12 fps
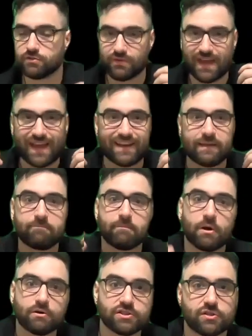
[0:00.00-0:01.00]
that
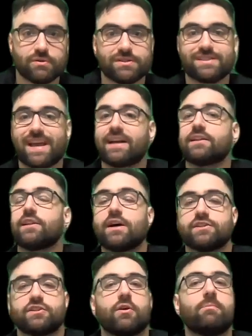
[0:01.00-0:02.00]
emotional and
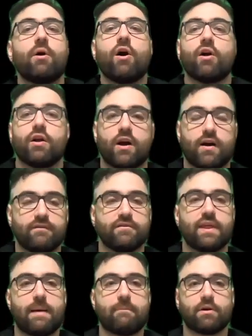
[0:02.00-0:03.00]
psychological part of
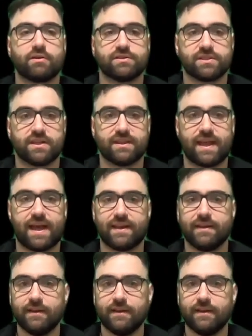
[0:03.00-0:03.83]
that person that